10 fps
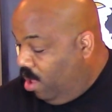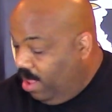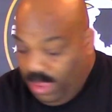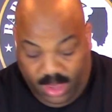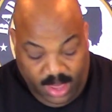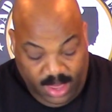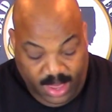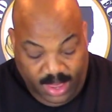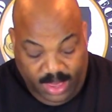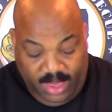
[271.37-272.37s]

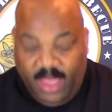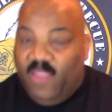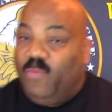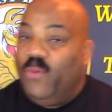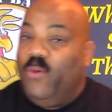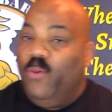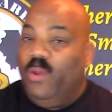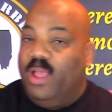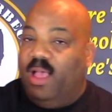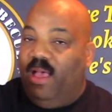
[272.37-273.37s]
one
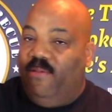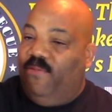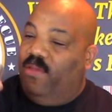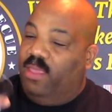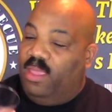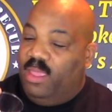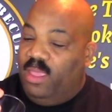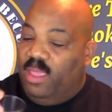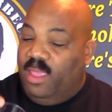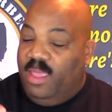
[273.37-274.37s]
teaspoon of
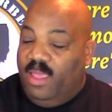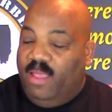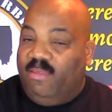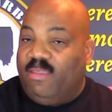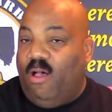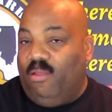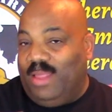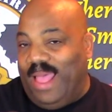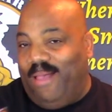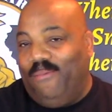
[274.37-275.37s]

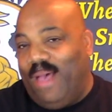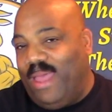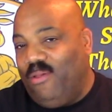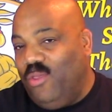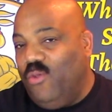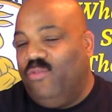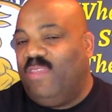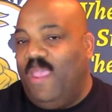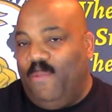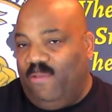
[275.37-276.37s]
salt. Now, I don't
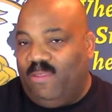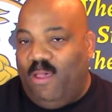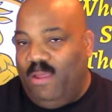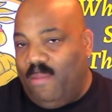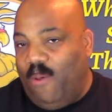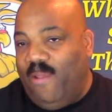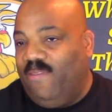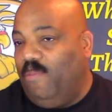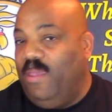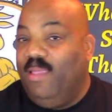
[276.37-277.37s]
use table salt in my
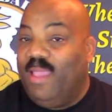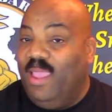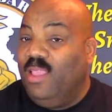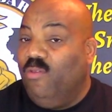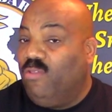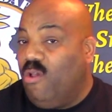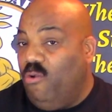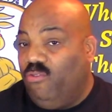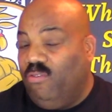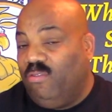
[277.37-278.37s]
recipes. I either use
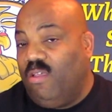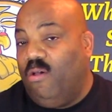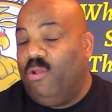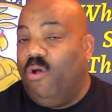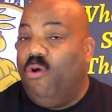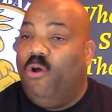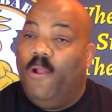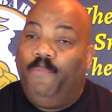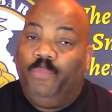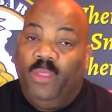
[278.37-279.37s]
kosher salt
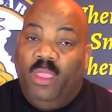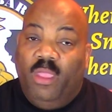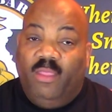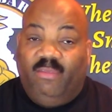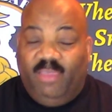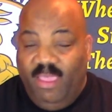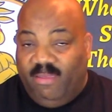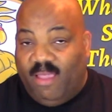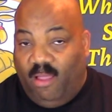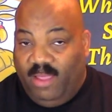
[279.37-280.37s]
or
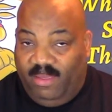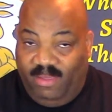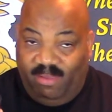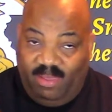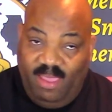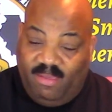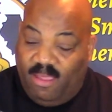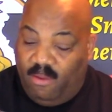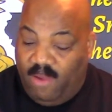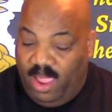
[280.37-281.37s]
sea salt. This is sea
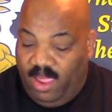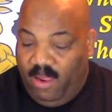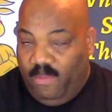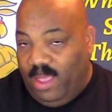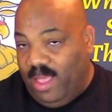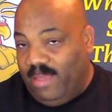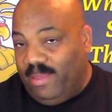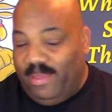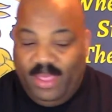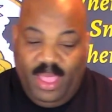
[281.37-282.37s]
salt right here
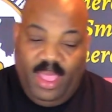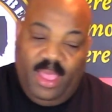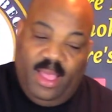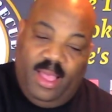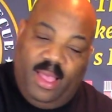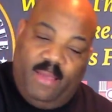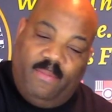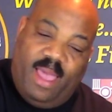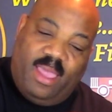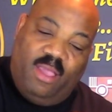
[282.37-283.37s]
because
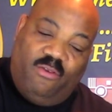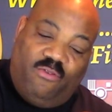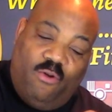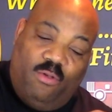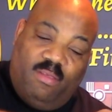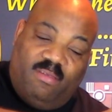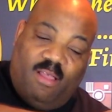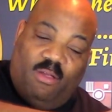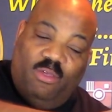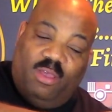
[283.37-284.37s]
uh, I can control the
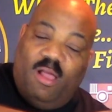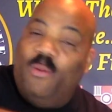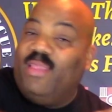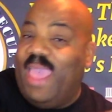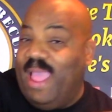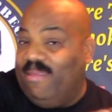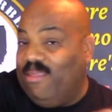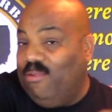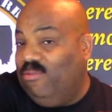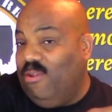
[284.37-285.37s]
salt. You can always
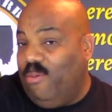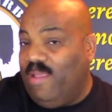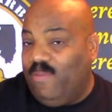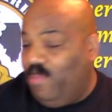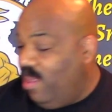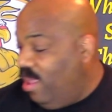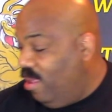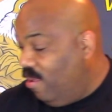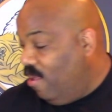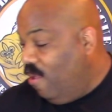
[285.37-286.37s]
add salt to a recipe